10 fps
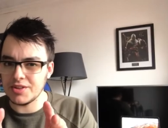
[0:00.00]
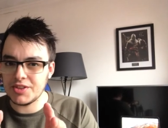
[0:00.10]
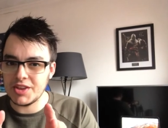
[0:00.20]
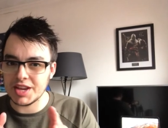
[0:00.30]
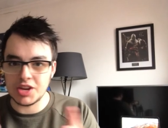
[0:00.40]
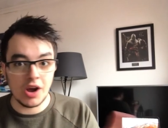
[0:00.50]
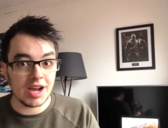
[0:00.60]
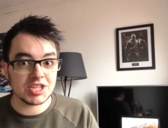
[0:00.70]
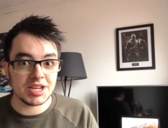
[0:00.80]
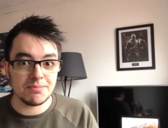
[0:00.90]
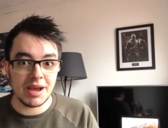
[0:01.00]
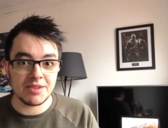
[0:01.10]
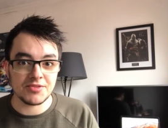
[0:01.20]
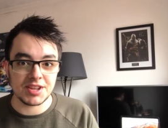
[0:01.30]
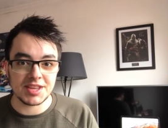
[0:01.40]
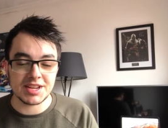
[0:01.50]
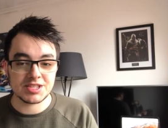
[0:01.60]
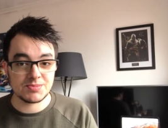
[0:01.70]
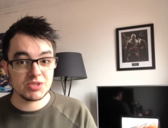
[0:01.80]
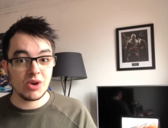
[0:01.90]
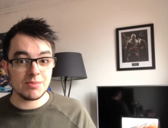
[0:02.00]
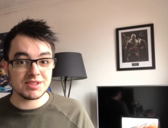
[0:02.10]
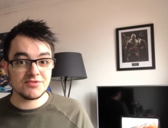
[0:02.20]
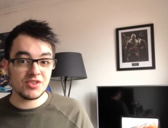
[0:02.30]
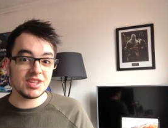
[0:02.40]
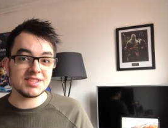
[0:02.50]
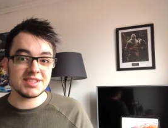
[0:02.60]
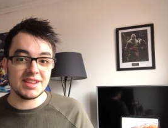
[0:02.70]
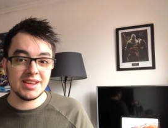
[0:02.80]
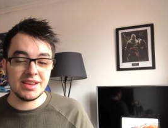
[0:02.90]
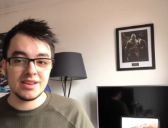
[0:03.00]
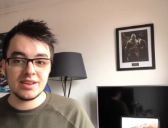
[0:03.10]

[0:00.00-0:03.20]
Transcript: not the thing, you're not actually paying for anything, because subscribing's free, you see.